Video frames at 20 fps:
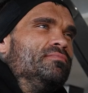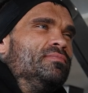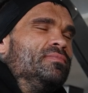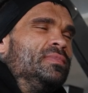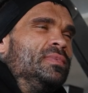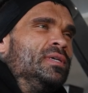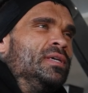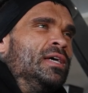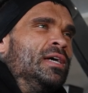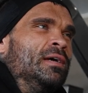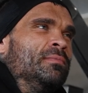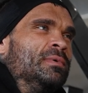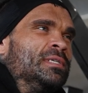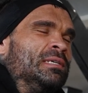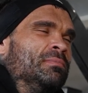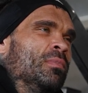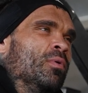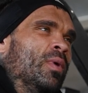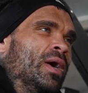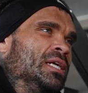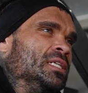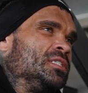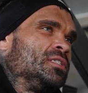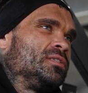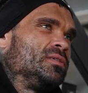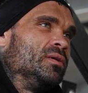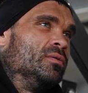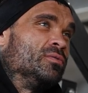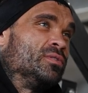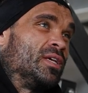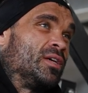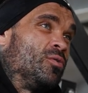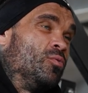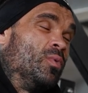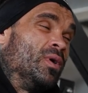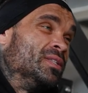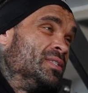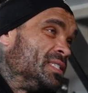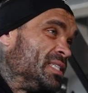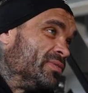I said my weights, it was like
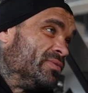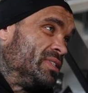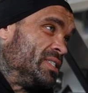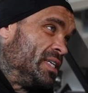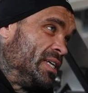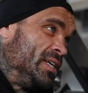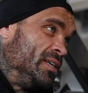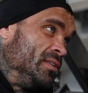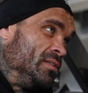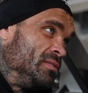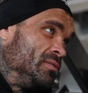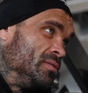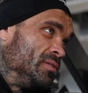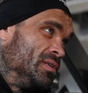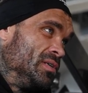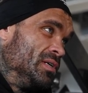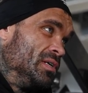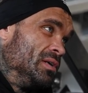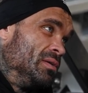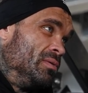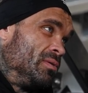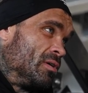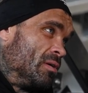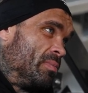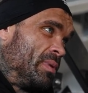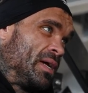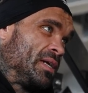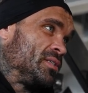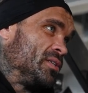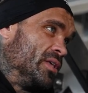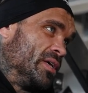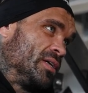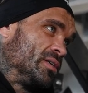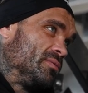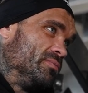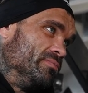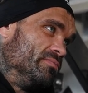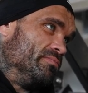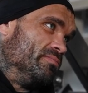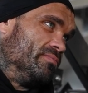117 when I got back, so like
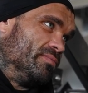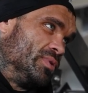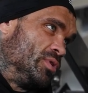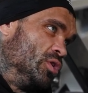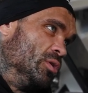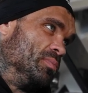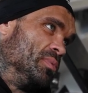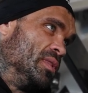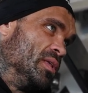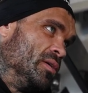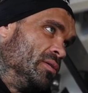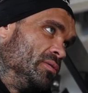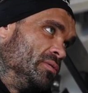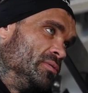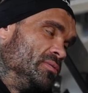super low.